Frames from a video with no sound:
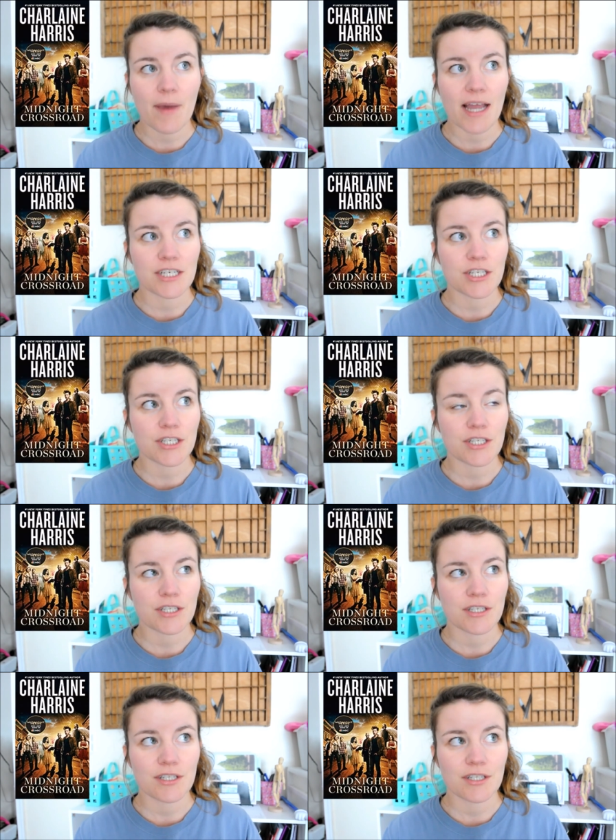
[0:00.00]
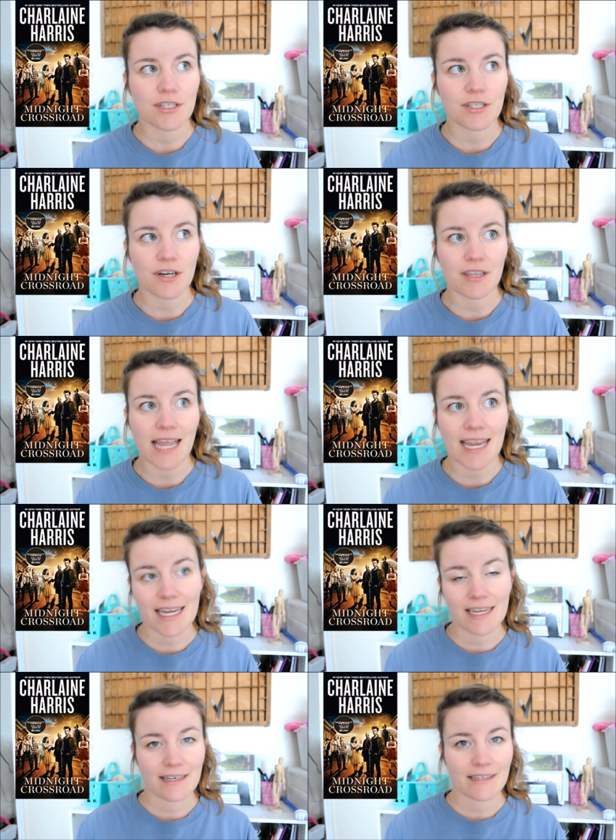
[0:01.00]
by Sh
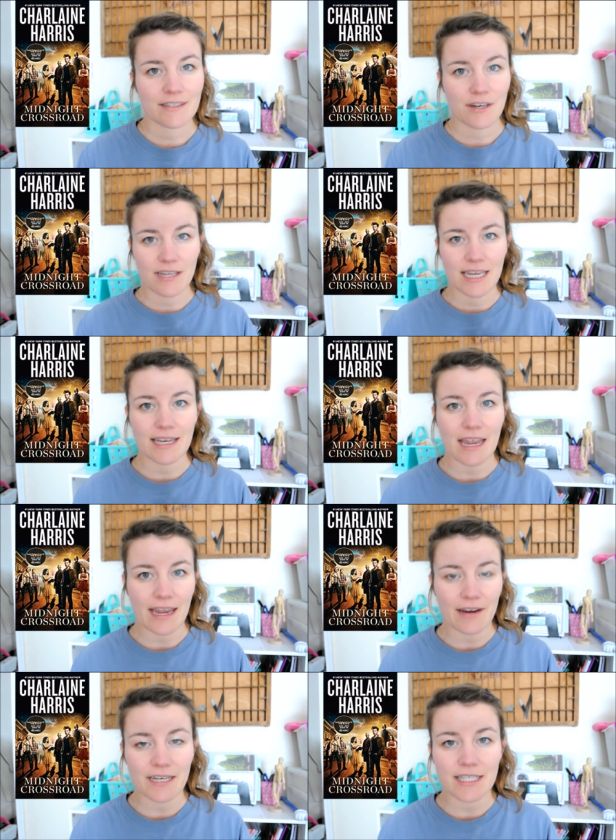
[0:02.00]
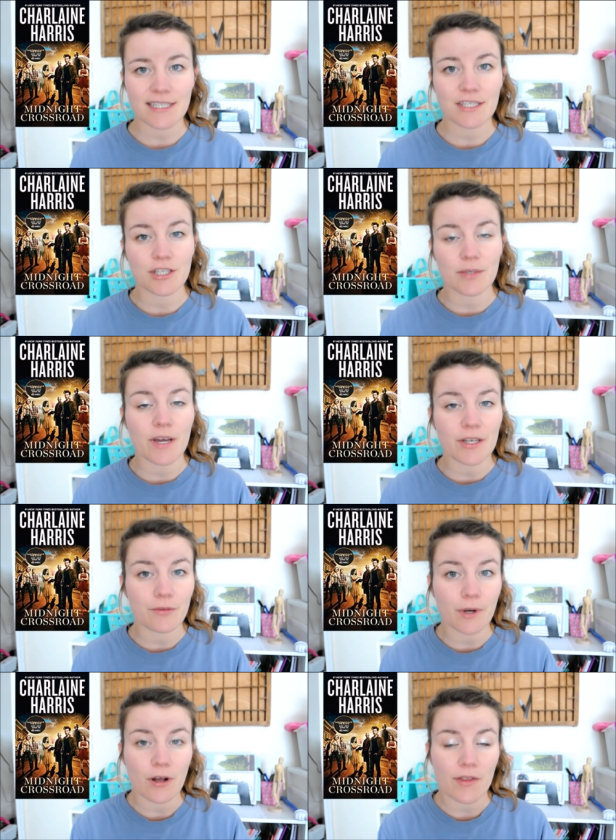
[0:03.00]
Charlaine Charlaine Harris. She's the one who
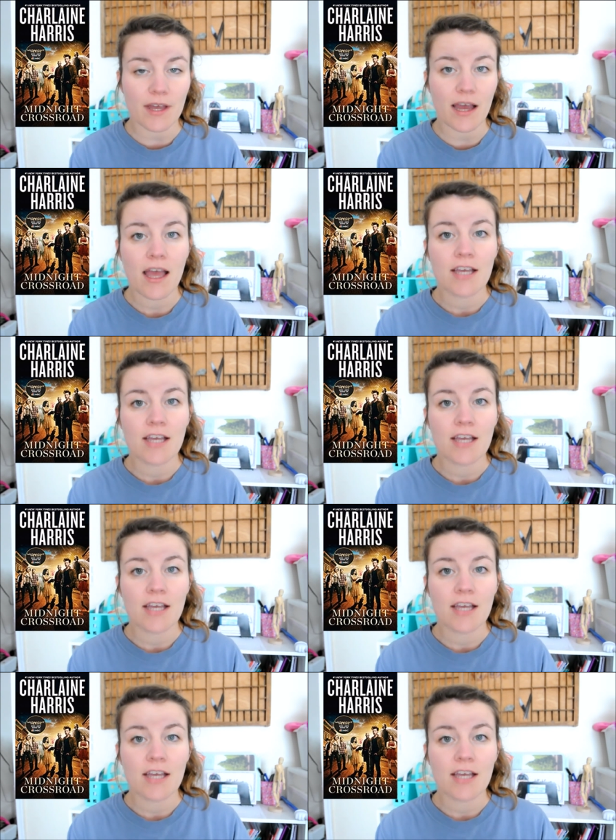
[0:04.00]
wrote all the